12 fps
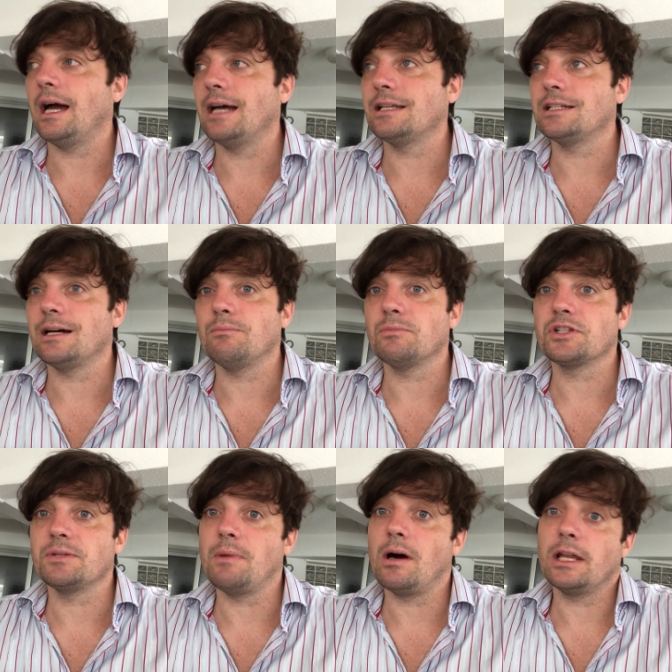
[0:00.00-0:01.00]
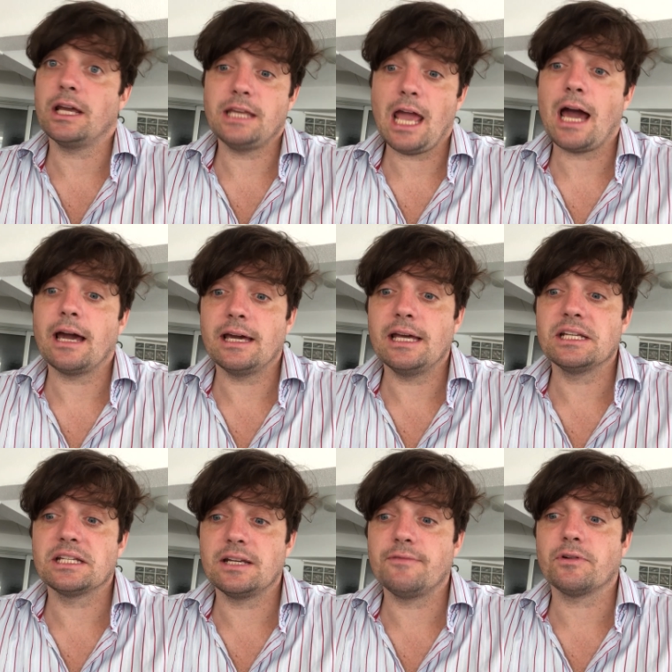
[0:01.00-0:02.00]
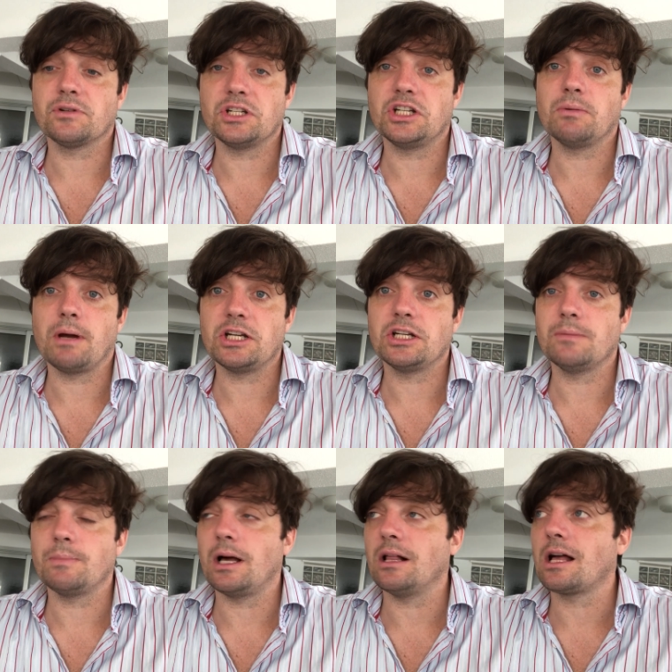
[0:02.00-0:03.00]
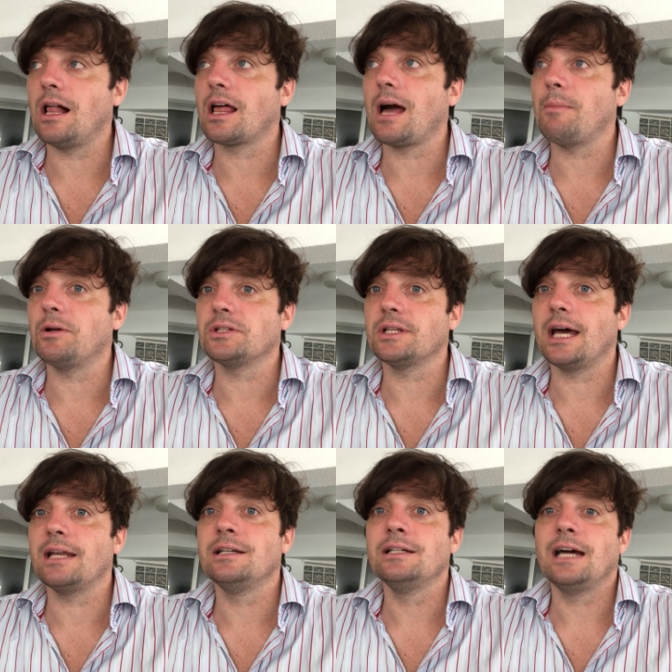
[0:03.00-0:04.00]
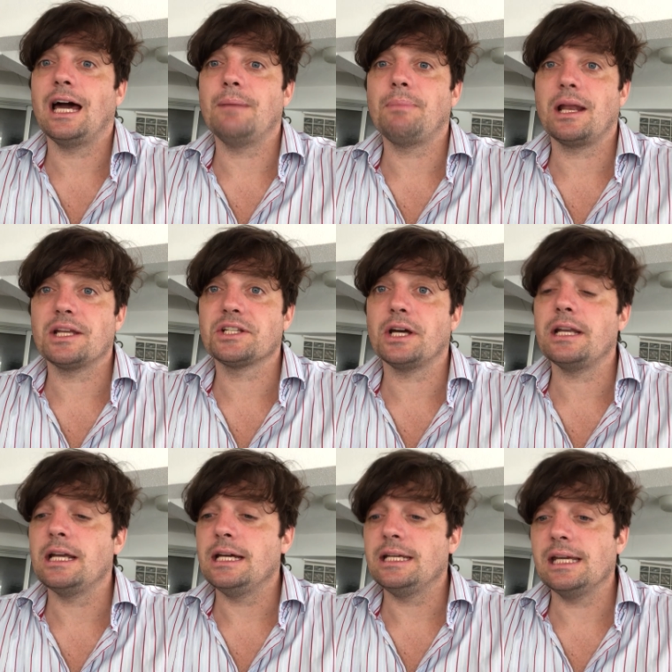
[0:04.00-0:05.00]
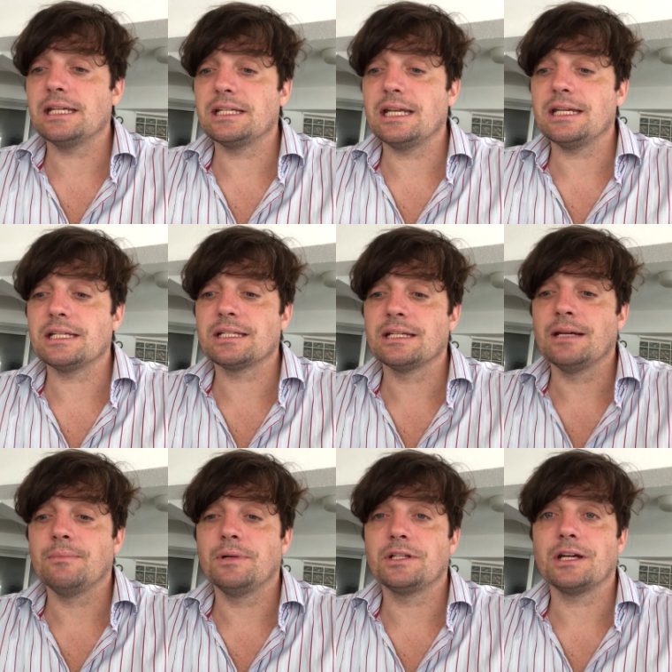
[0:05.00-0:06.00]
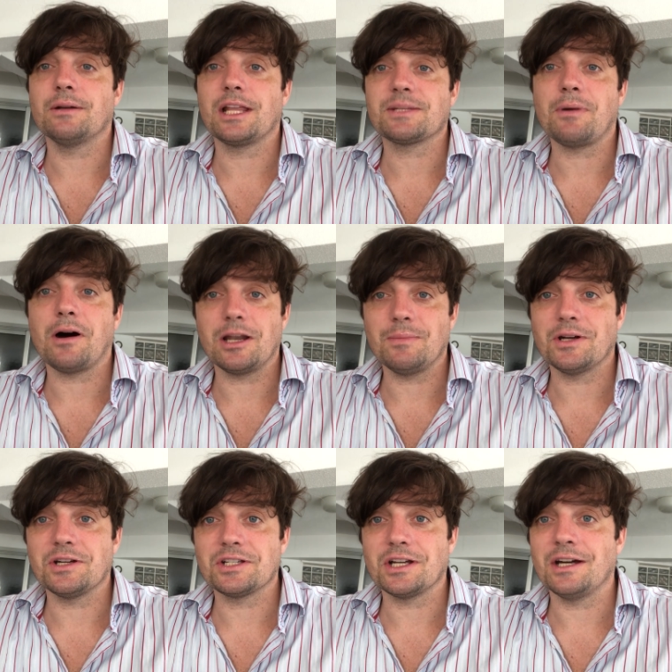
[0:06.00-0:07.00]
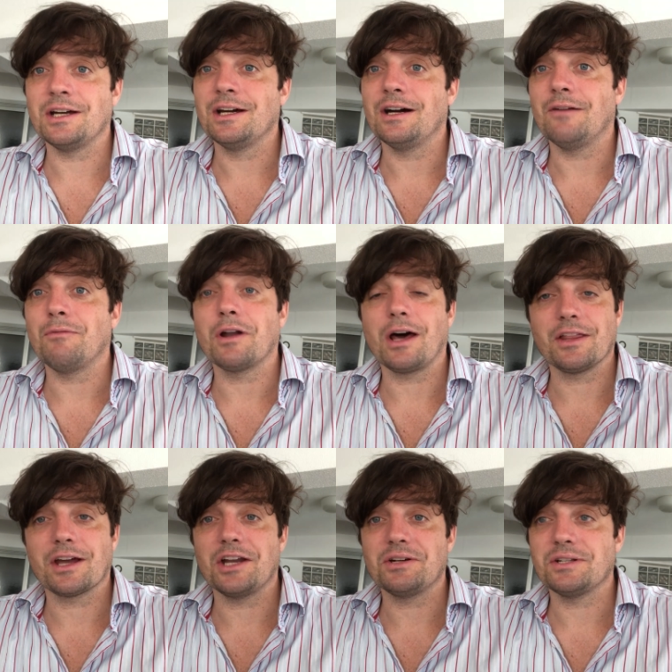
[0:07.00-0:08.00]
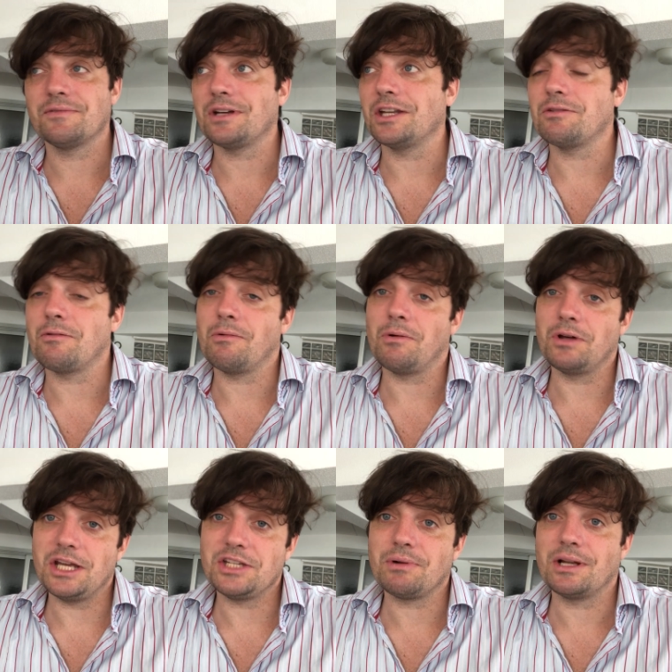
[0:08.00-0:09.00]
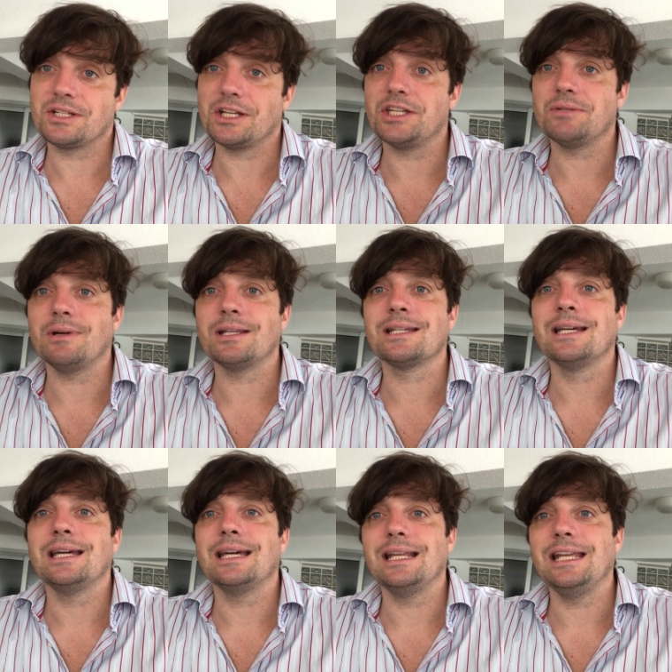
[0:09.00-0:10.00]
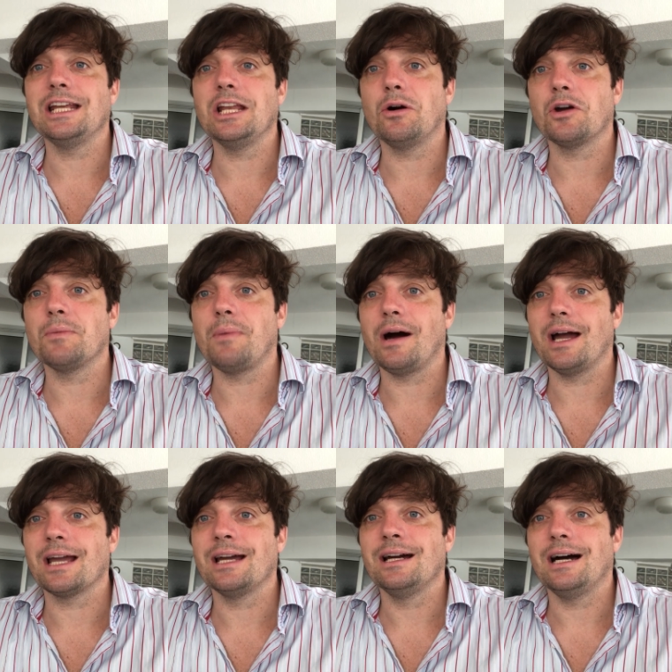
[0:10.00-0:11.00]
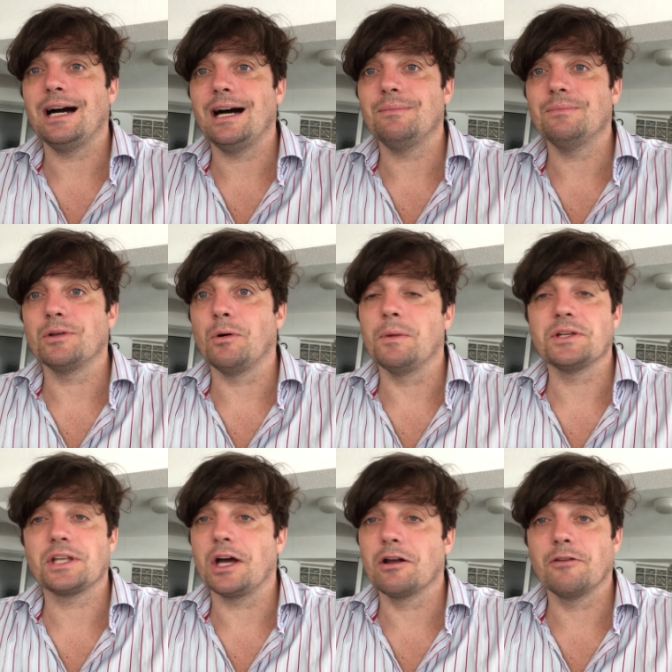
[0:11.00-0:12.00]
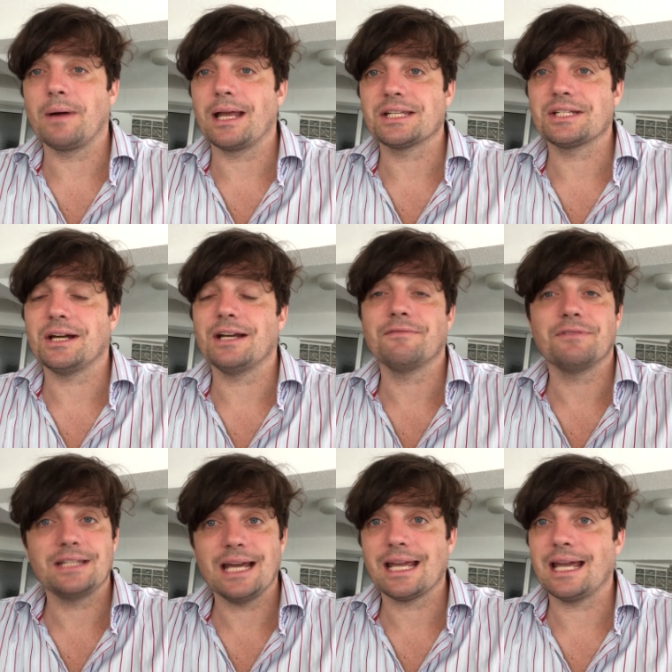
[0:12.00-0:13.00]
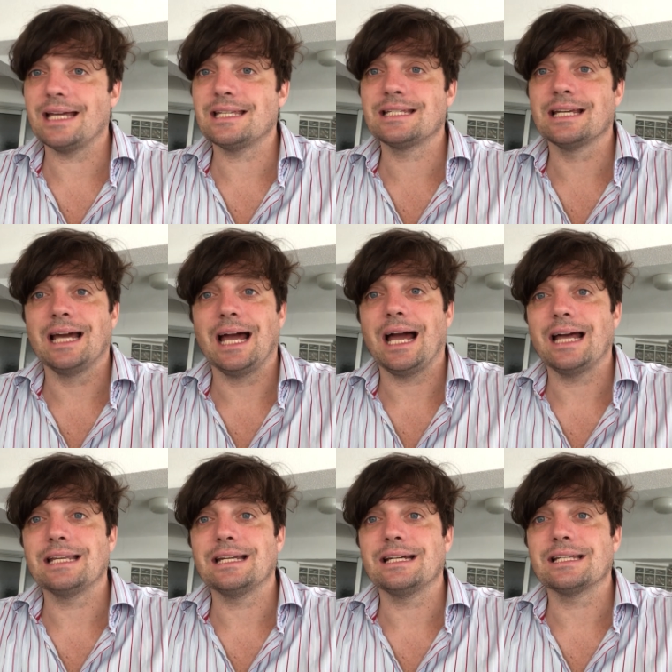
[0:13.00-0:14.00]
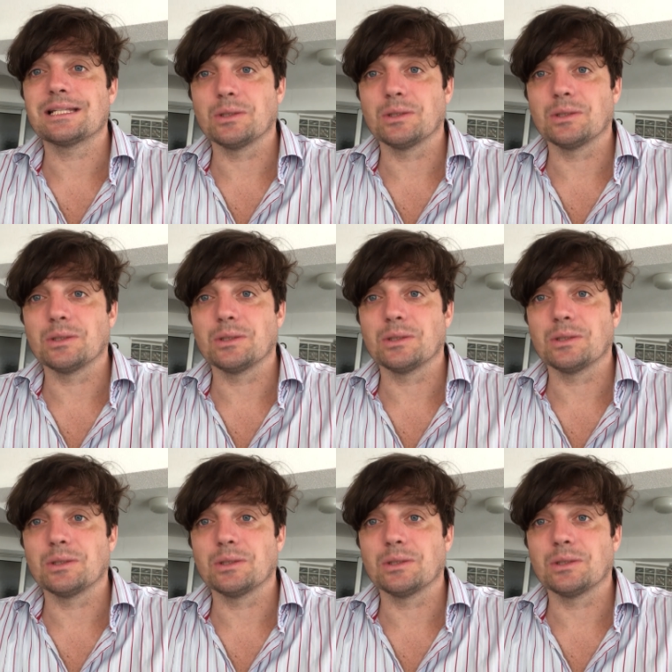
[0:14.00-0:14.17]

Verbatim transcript: And um, Somalia, yeah, it is a difficult situation, but I'll, I'll, come on to that. And Palestine, yes, it is. But uh, that's partly because uh, of what other countries have done to it, or what Israel has done to it, illegally occupying um, almost the whole of Palestine for decades and uh,